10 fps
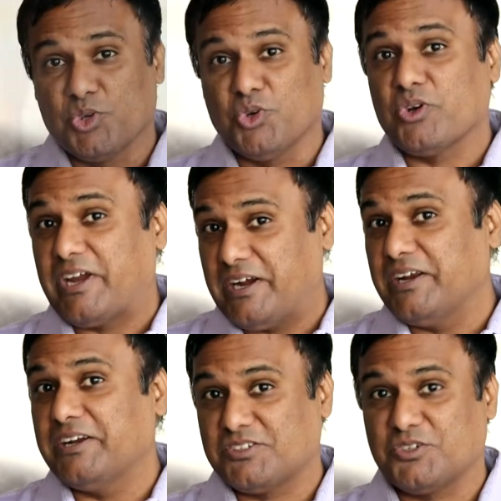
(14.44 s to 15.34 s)
your kid
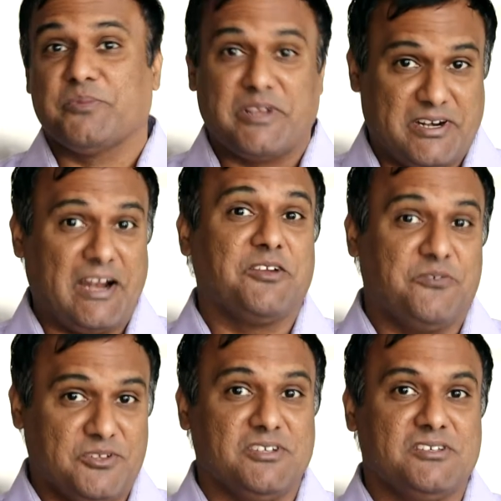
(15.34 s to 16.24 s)
needs to be ready
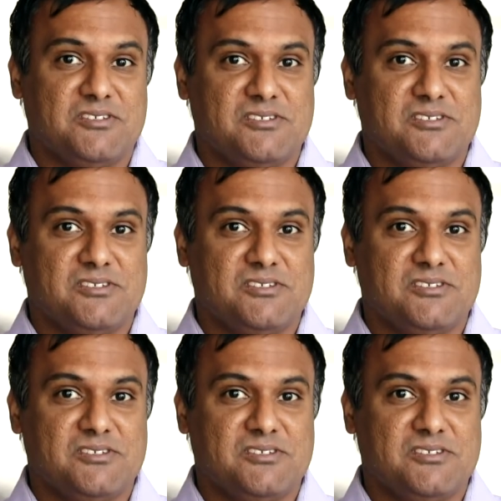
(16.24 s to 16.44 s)
for this.